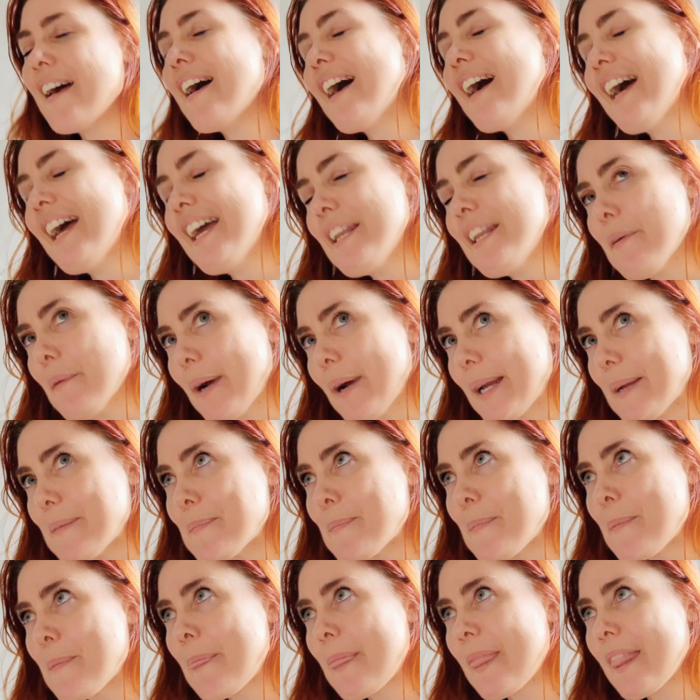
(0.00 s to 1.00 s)
Anyway,
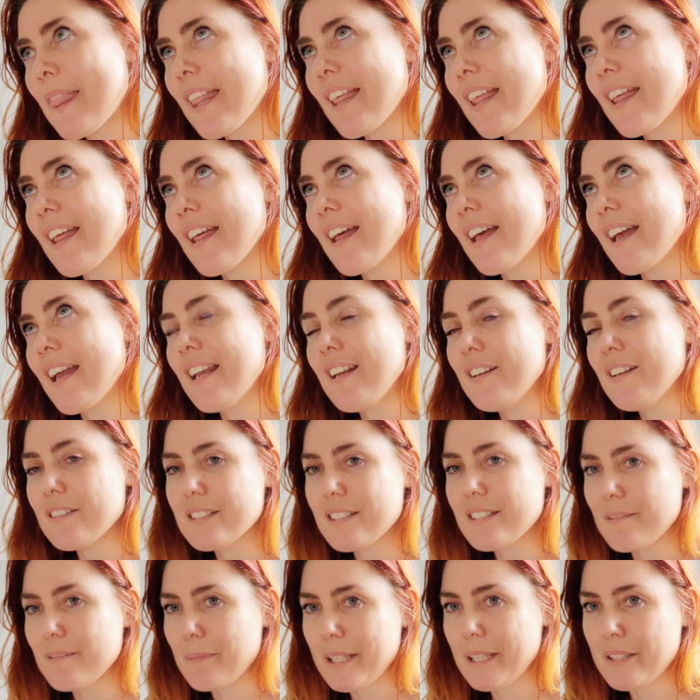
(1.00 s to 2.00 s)
he looked at
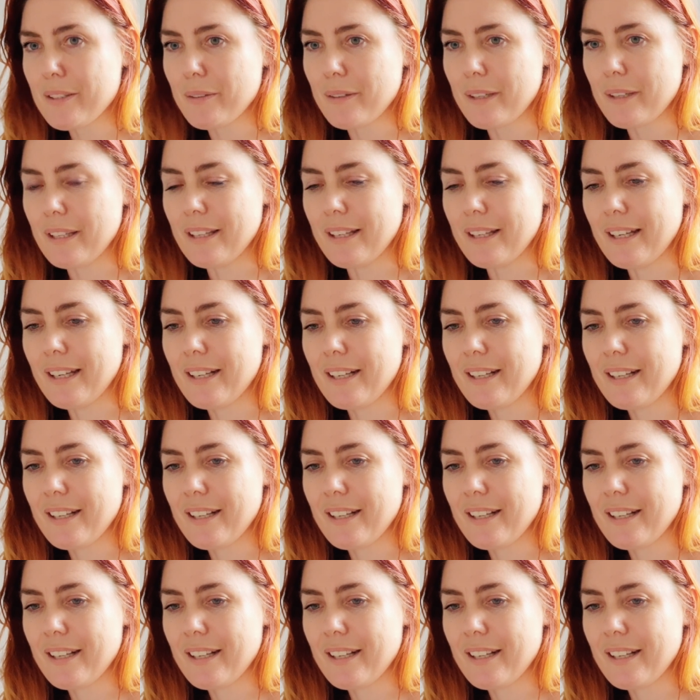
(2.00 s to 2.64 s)
me doing that,